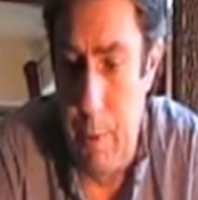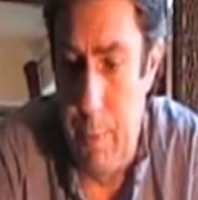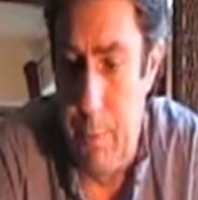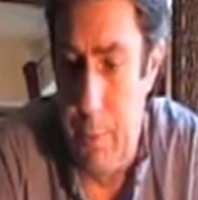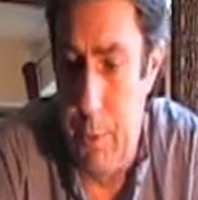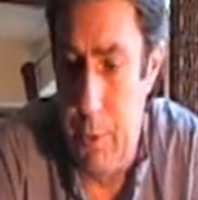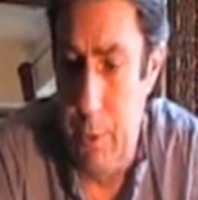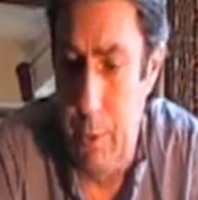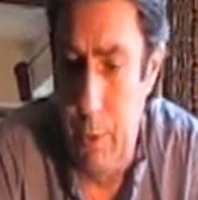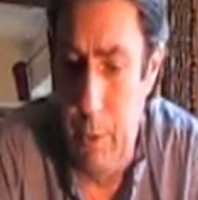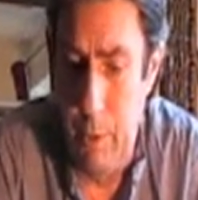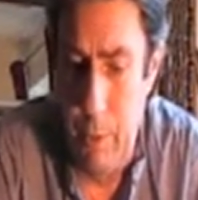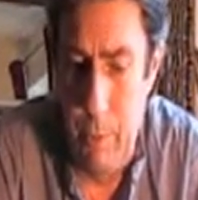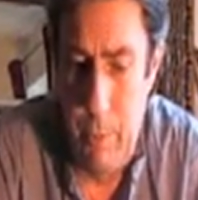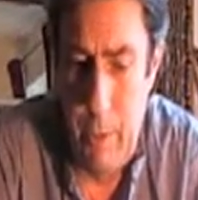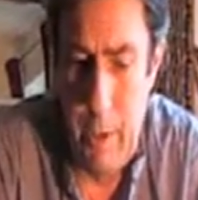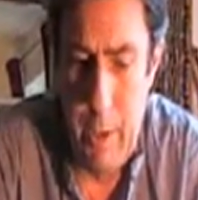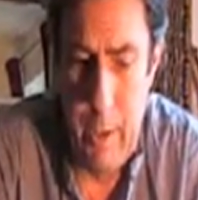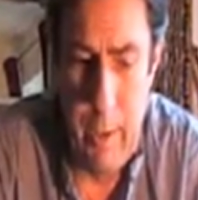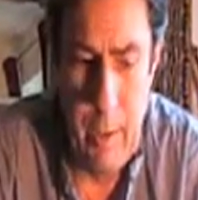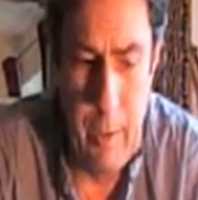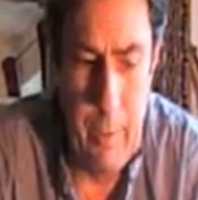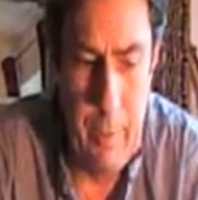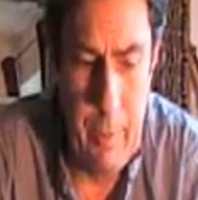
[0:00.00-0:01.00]
we've got
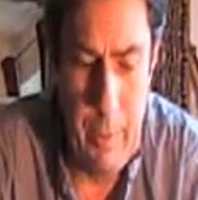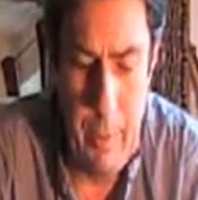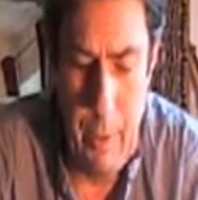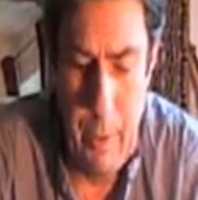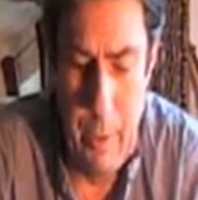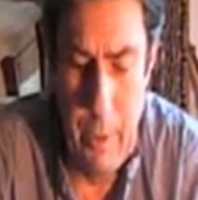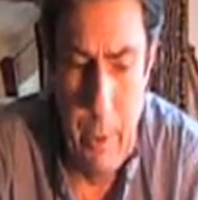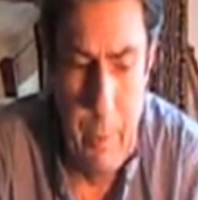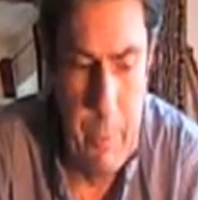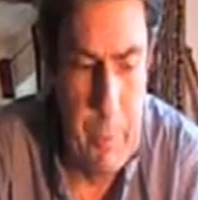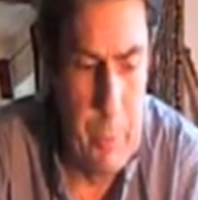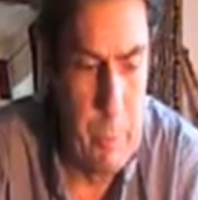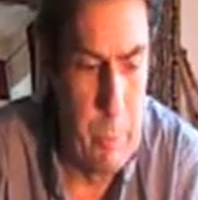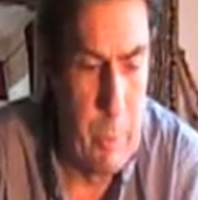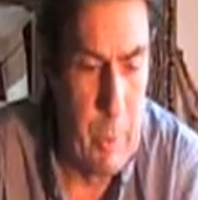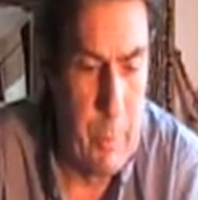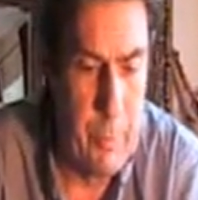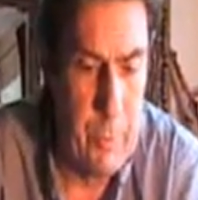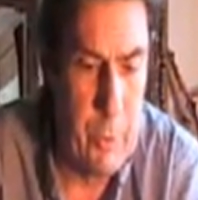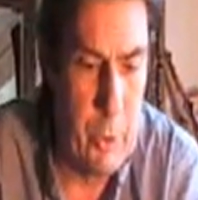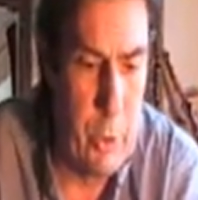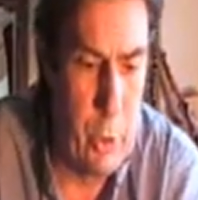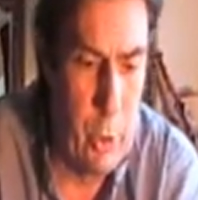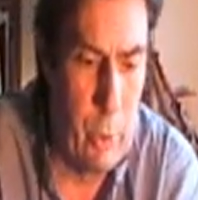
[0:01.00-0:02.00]
all our herbs and we've